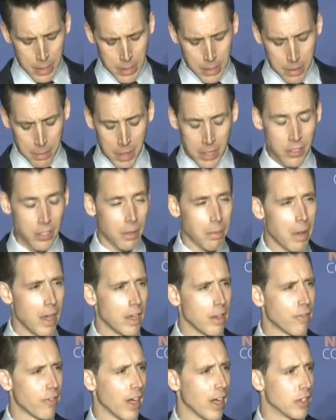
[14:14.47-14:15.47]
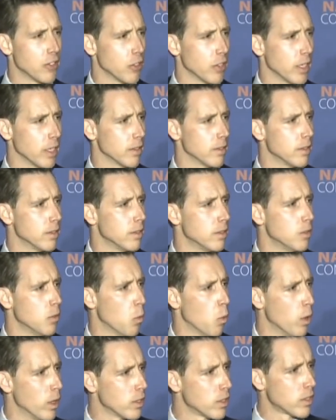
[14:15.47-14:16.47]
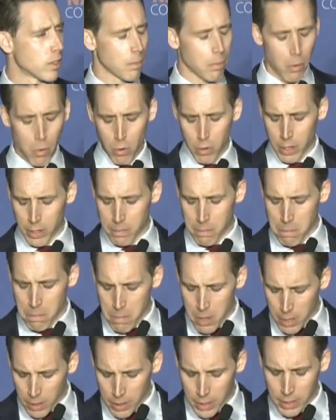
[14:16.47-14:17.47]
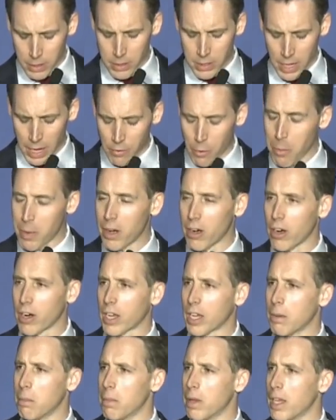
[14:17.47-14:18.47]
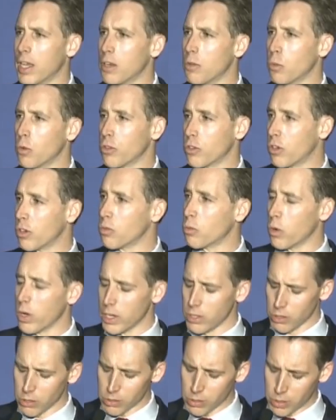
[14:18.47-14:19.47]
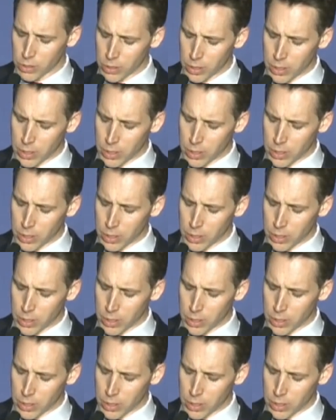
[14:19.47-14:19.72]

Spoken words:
Domestic manufacturing once supported millions of American men with good wages,